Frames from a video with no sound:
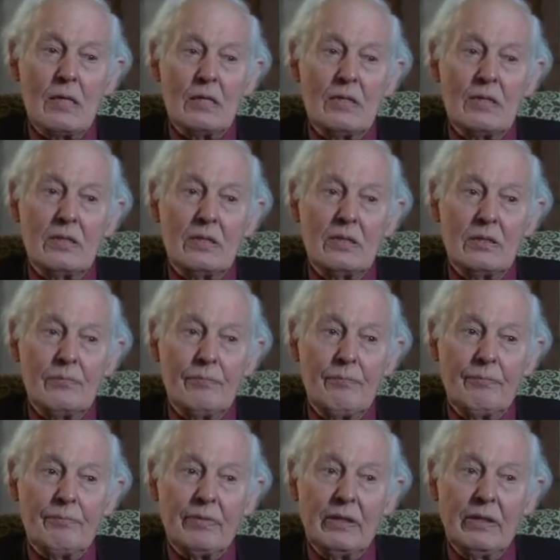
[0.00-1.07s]

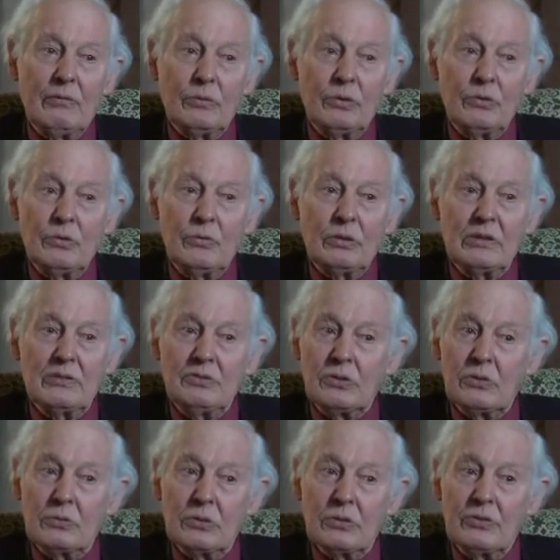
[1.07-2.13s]
It would do whatever
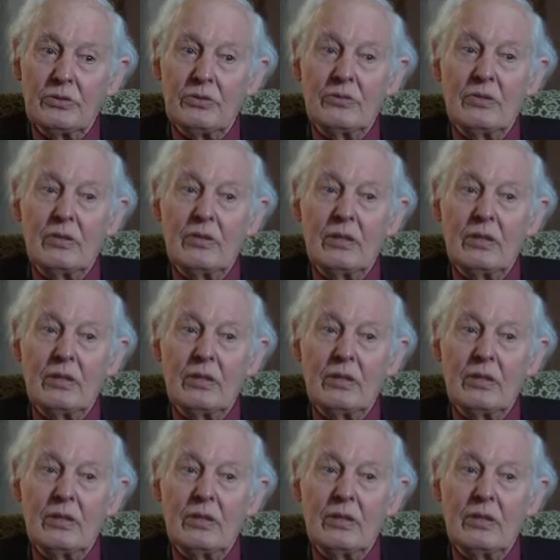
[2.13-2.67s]
you wanted.